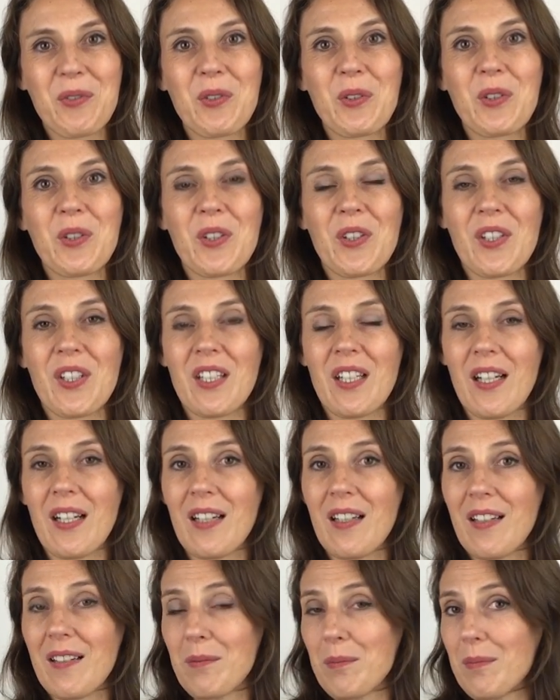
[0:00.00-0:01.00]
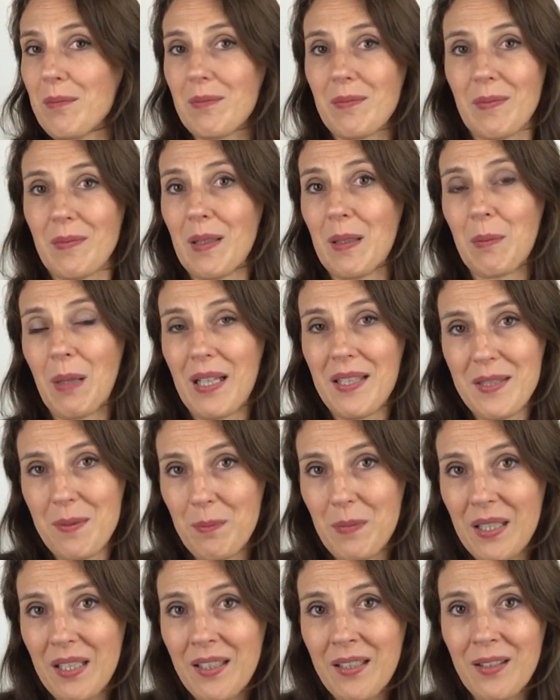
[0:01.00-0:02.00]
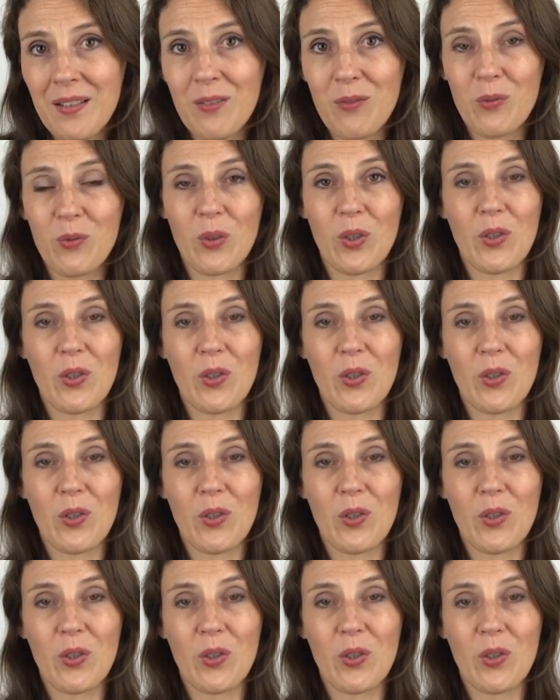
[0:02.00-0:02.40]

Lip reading: for as mean